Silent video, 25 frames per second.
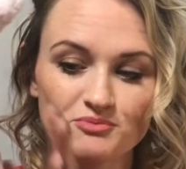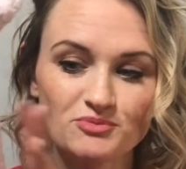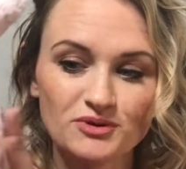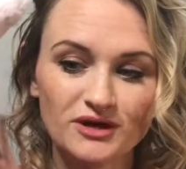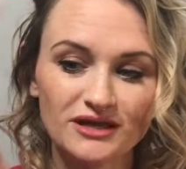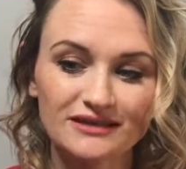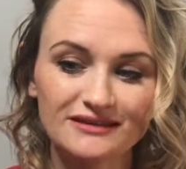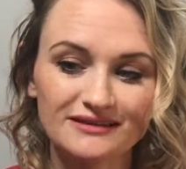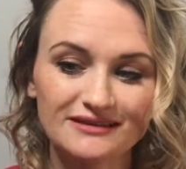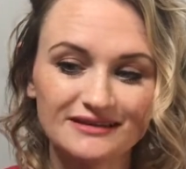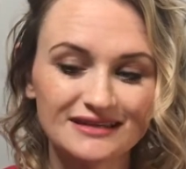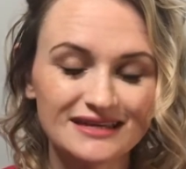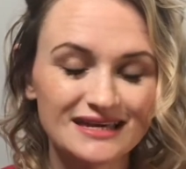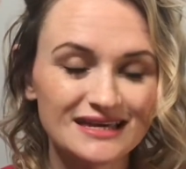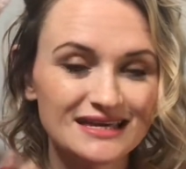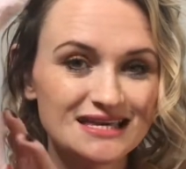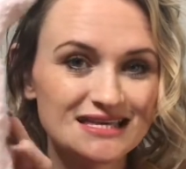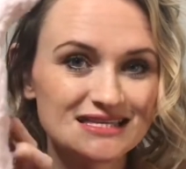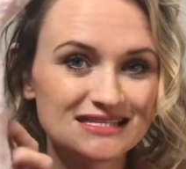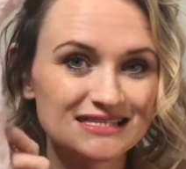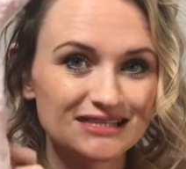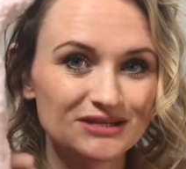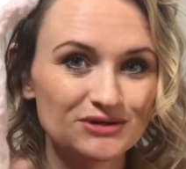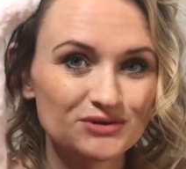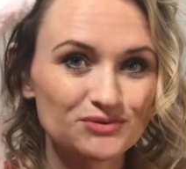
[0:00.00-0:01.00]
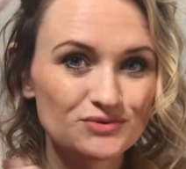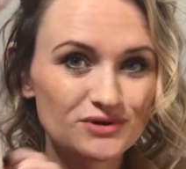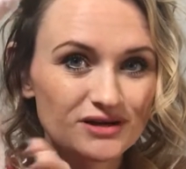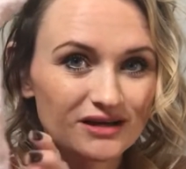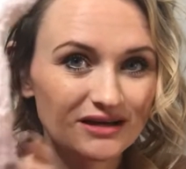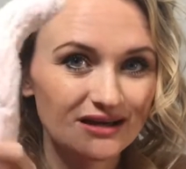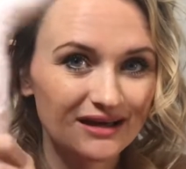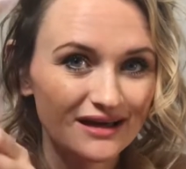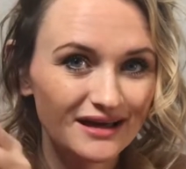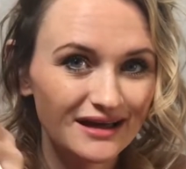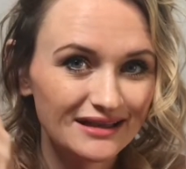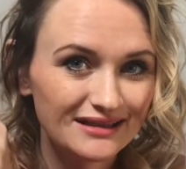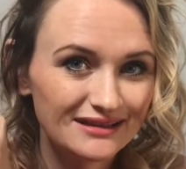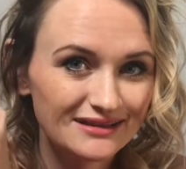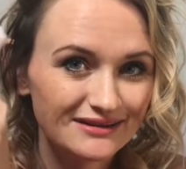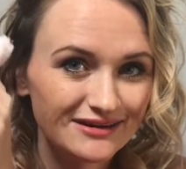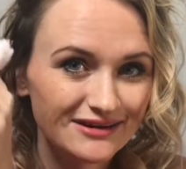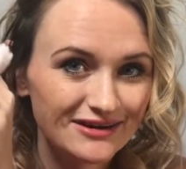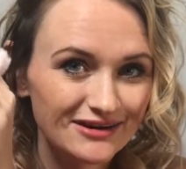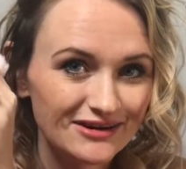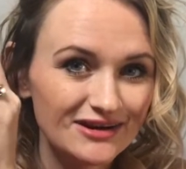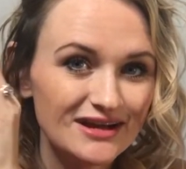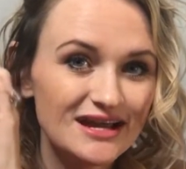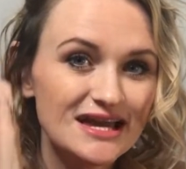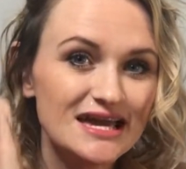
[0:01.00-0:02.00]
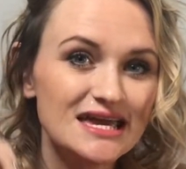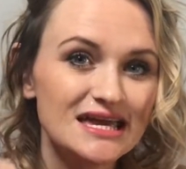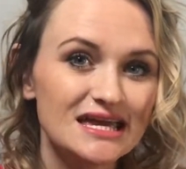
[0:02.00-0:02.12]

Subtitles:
But look at his little color.